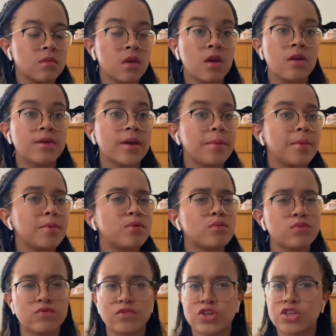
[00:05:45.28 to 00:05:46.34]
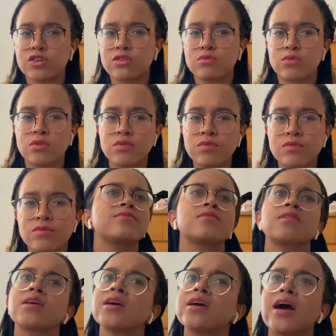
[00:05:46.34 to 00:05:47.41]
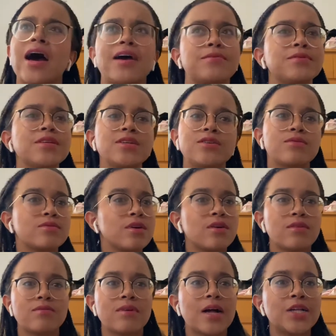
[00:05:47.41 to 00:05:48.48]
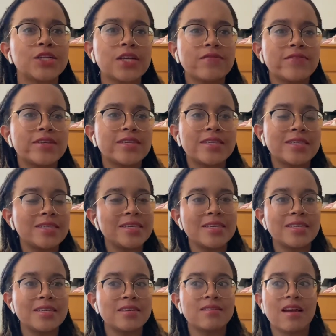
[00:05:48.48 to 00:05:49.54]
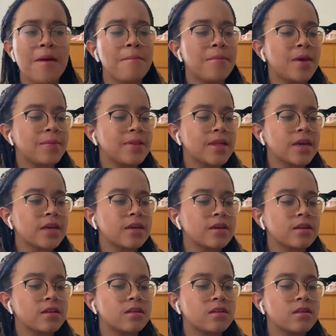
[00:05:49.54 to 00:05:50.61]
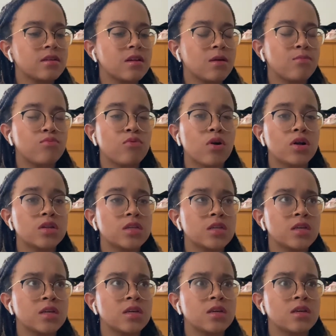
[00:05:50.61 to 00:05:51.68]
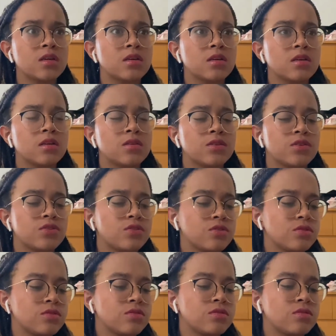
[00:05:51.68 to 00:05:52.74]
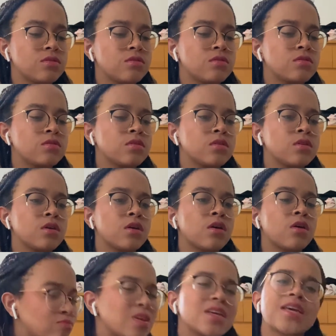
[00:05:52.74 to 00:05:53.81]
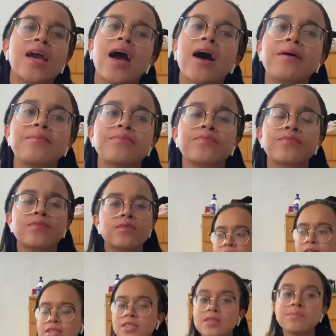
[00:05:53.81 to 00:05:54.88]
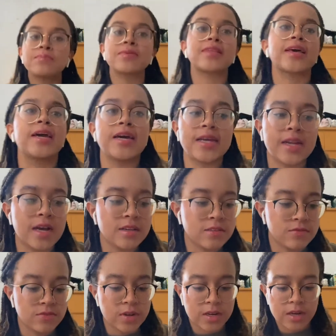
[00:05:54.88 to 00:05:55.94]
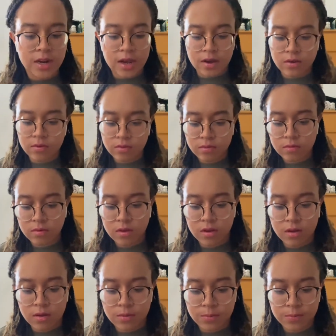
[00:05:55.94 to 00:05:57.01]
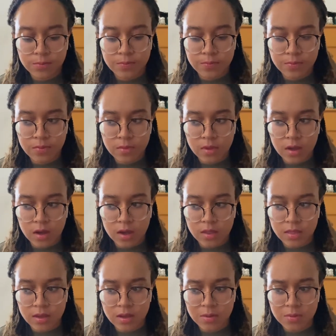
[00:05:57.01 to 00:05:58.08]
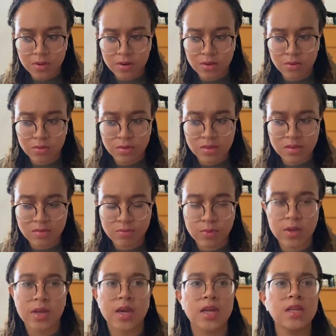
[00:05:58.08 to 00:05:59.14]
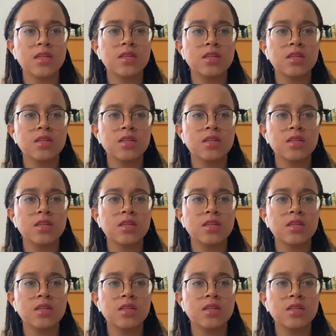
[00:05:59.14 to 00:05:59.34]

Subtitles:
Yeah, maybe Virginia Woolf. I really don't know. I'll just have to see. Maybe like a Bronte sisters. But yeah, that's the plan as of right now. I think I'm gonna go this weekend,